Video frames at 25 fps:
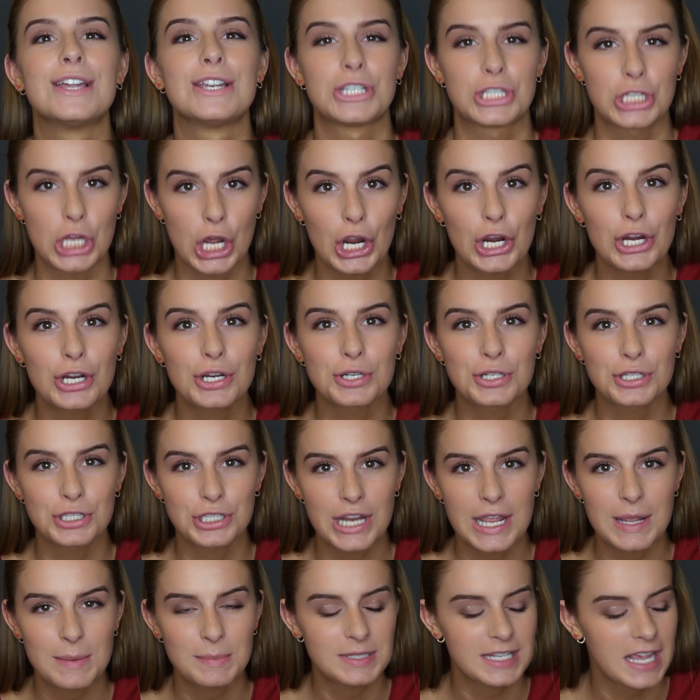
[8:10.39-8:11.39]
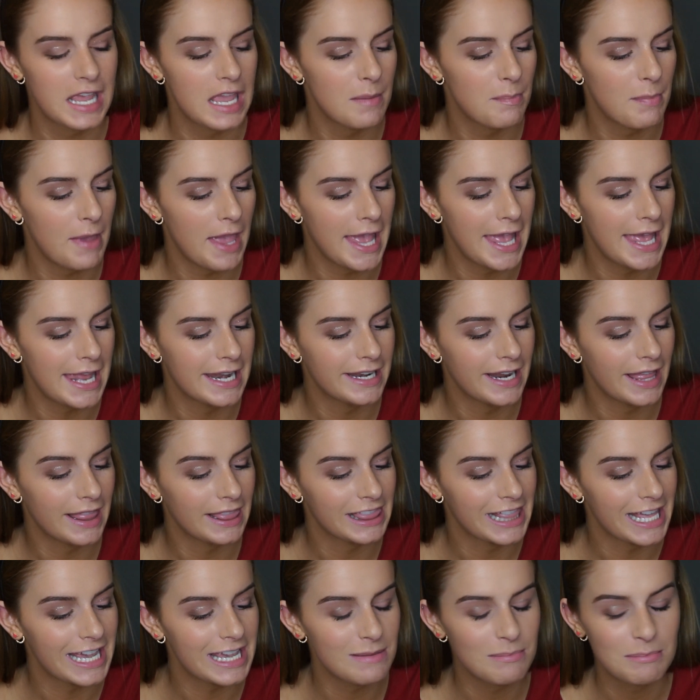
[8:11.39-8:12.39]
Tarte Shape Tape in
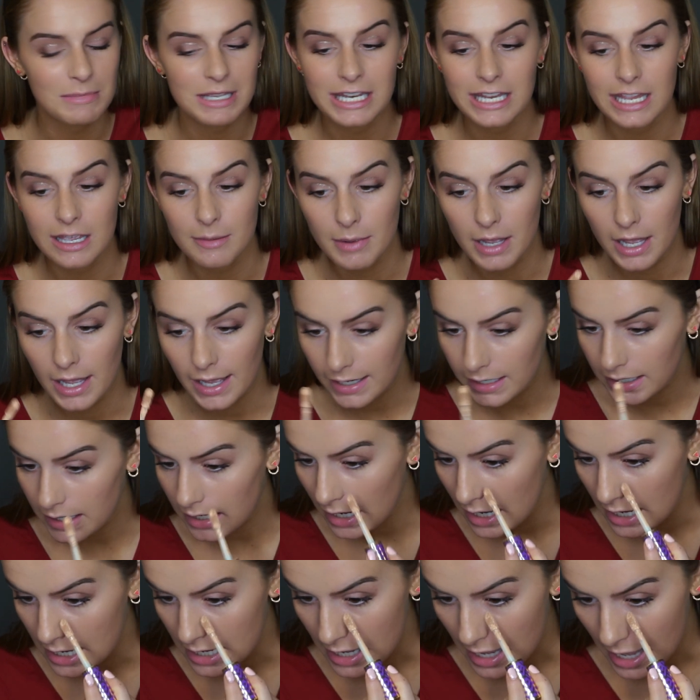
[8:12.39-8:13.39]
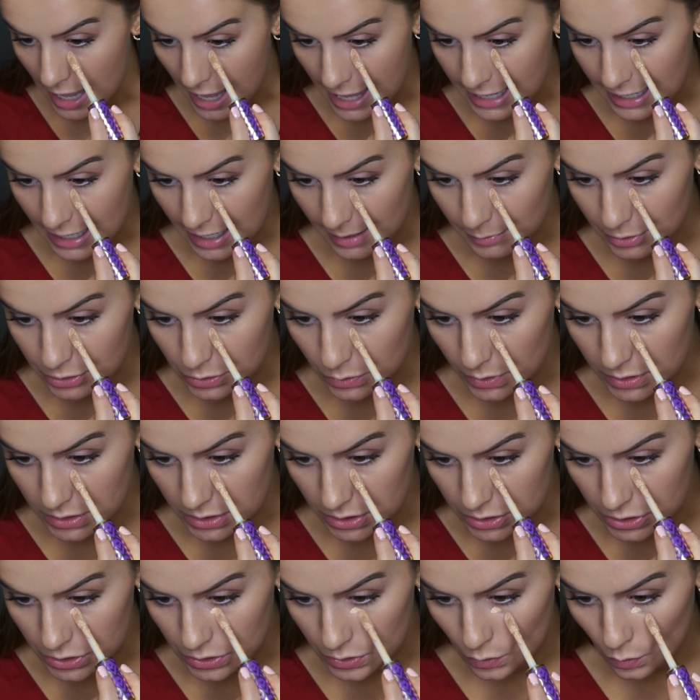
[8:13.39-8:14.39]
Light Medium Honey, and I'm just going
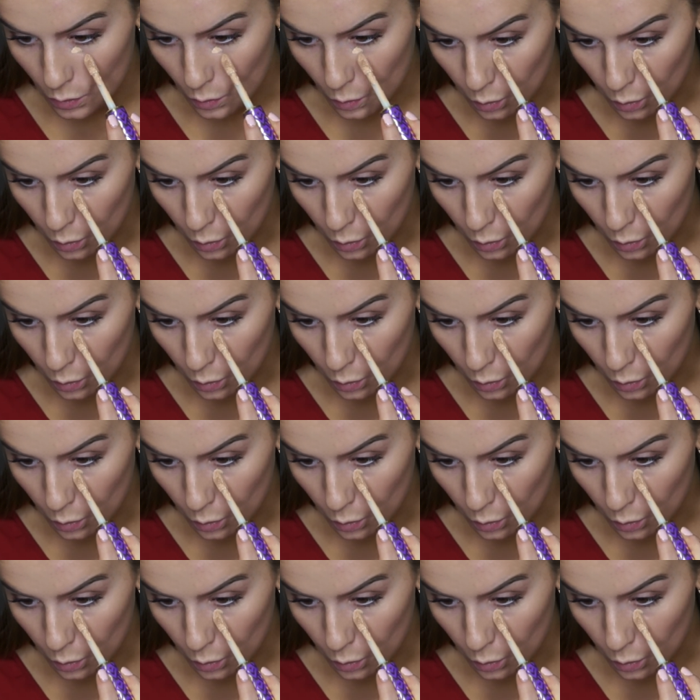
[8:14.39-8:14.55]
to do